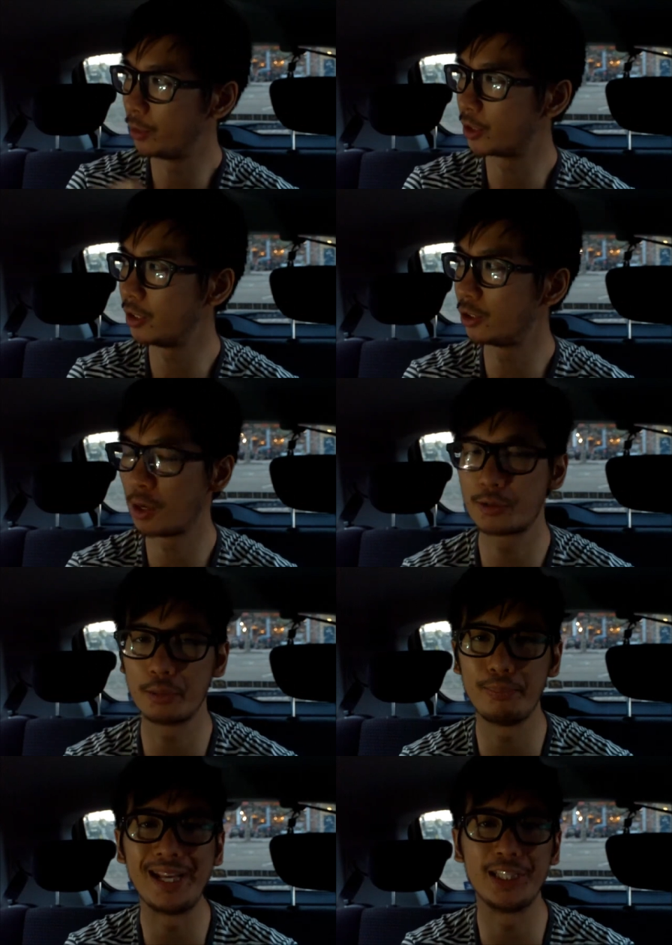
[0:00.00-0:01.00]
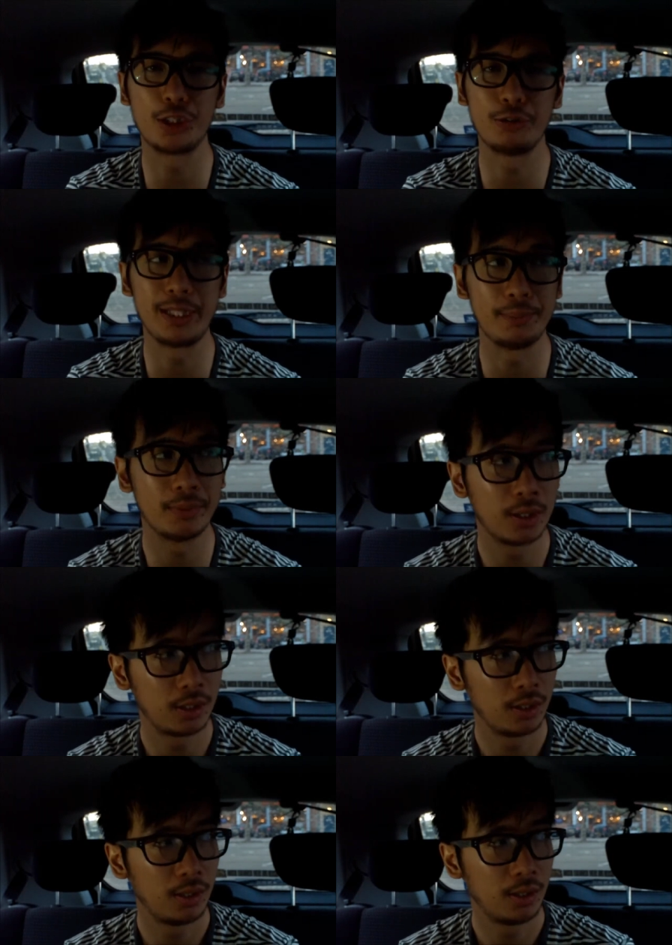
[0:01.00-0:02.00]
but just in terms of mainstream
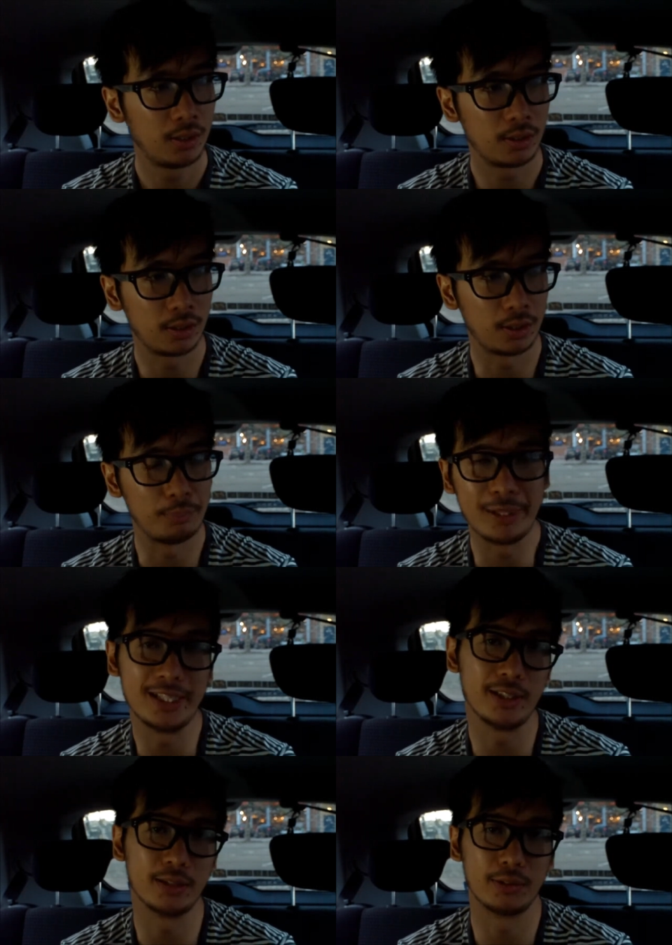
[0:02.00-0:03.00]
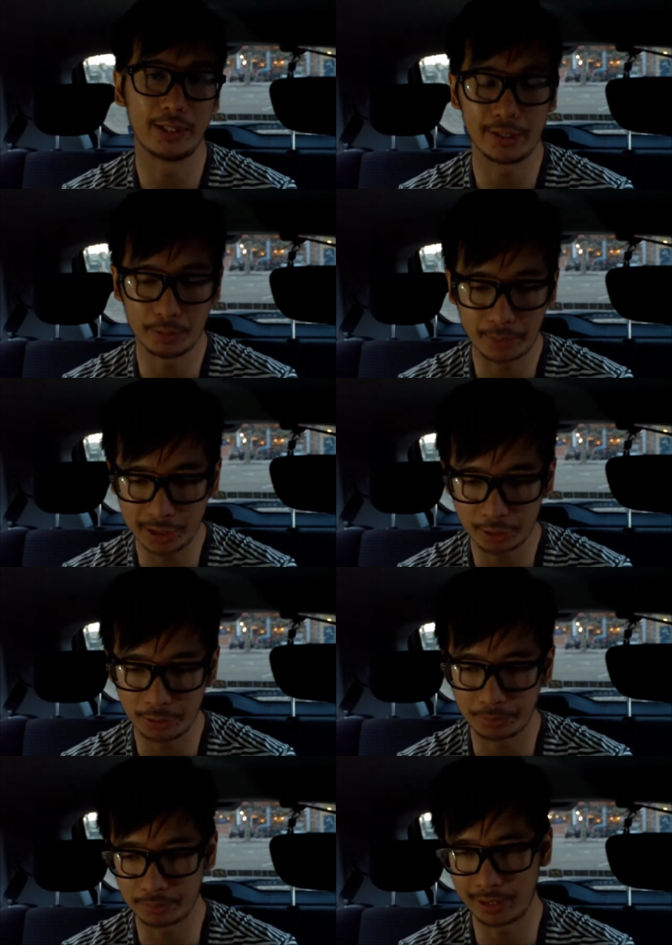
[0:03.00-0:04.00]
uh, media and, and,
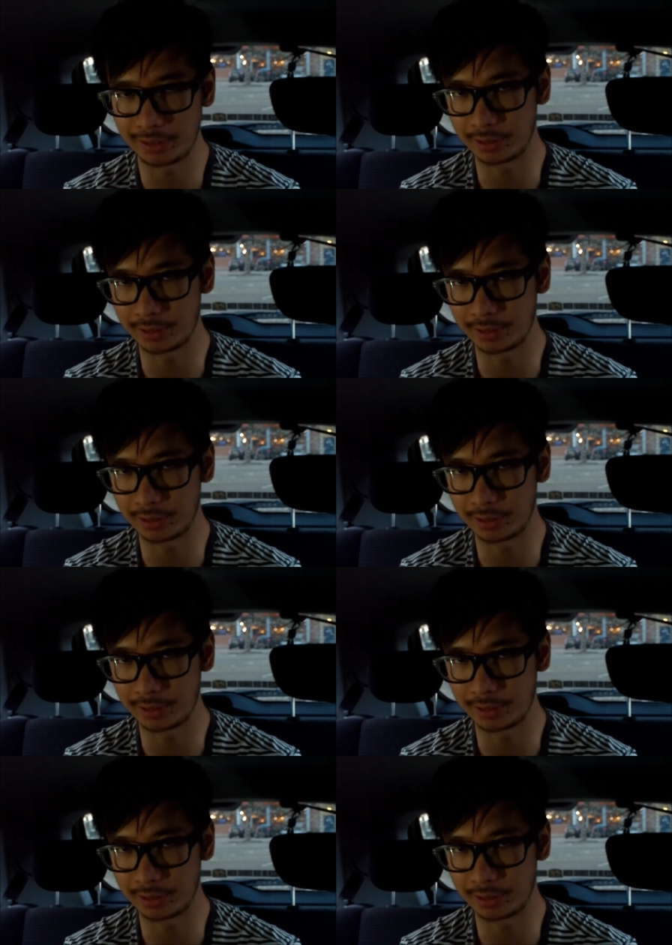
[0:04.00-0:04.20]
mainstream